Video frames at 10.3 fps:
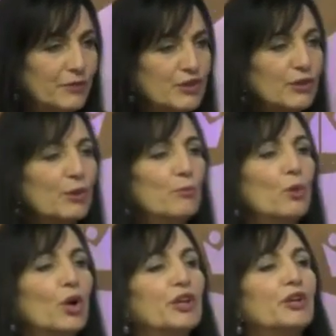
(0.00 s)
So the
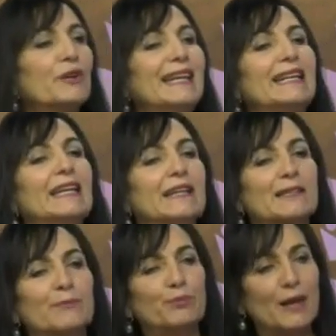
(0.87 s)
more you're in
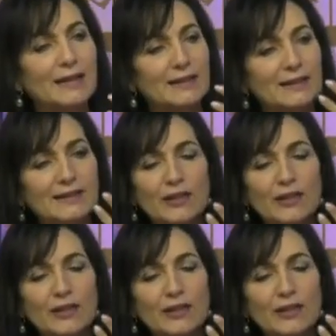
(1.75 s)
his presence,